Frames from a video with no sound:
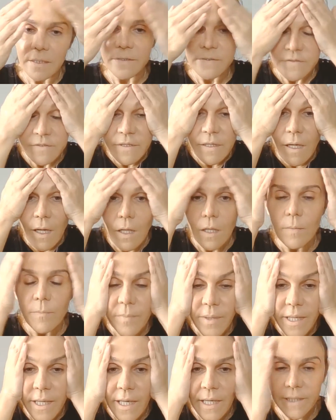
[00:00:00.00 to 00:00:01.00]
it's all
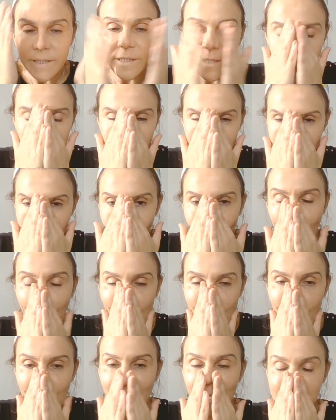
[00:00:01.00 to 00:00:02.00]
patted in.
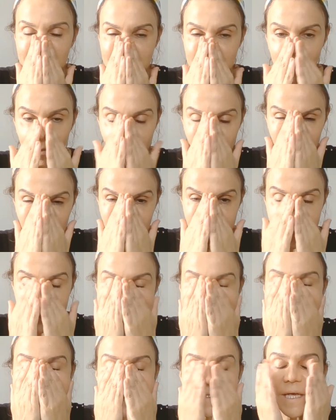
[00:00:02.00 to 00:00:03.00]
There's no
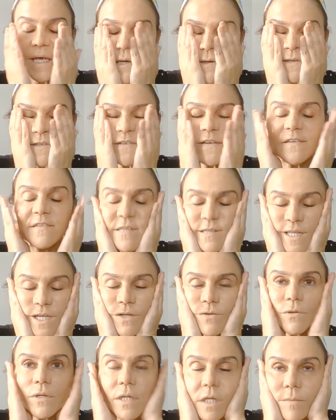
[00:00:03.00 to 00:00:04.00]
excess
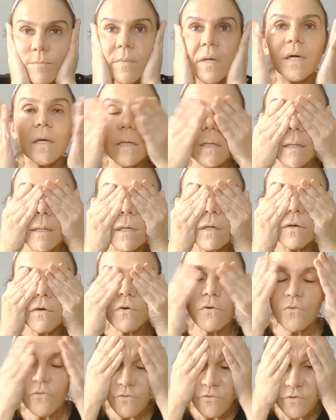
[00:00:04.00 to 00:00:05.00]
liquid on my
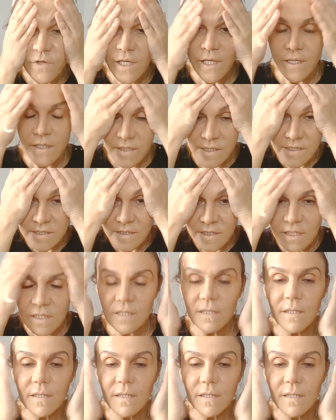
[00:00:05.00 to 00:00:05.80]
face.